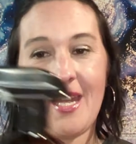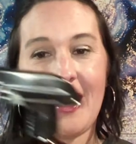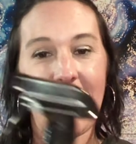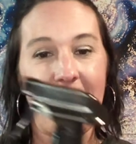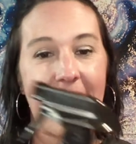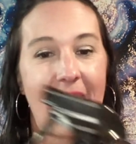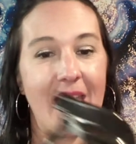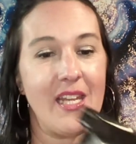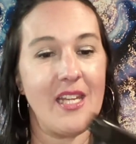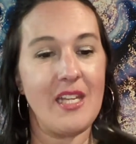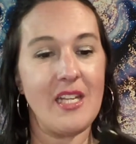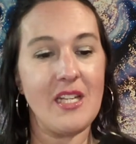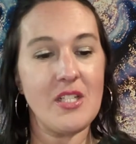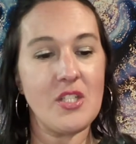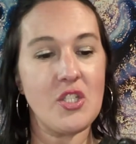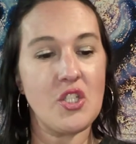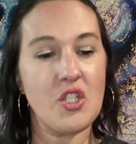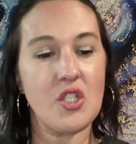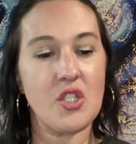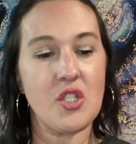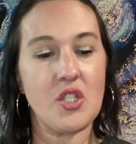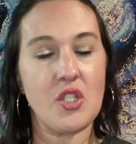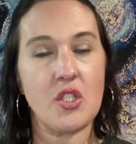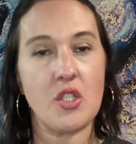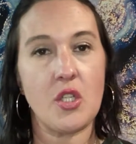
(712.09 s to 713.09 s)
And it is
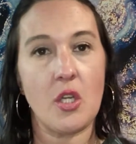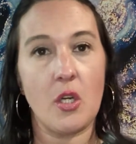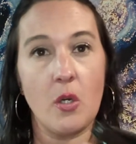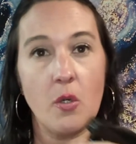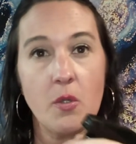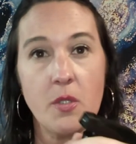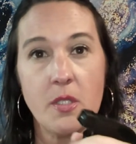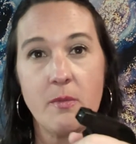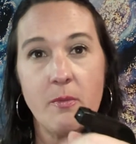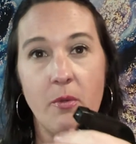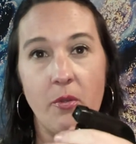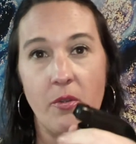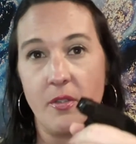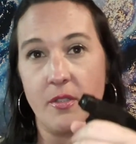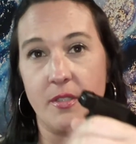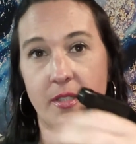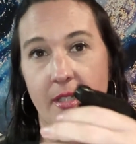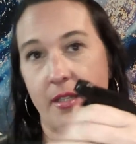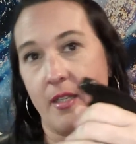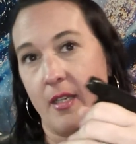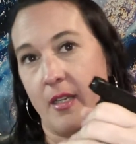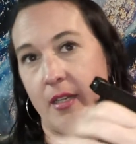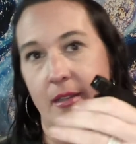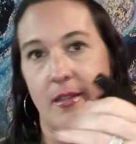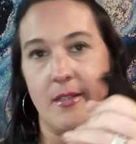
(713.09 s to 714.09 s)
just so smooth. There's
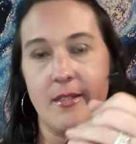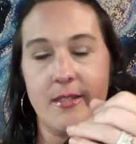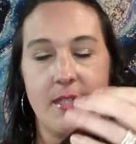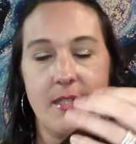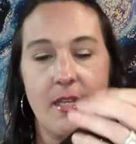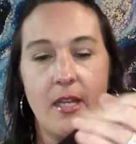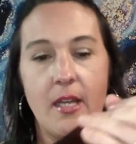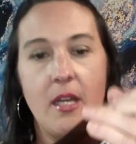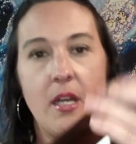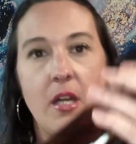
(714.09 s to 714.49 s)
nothing in this.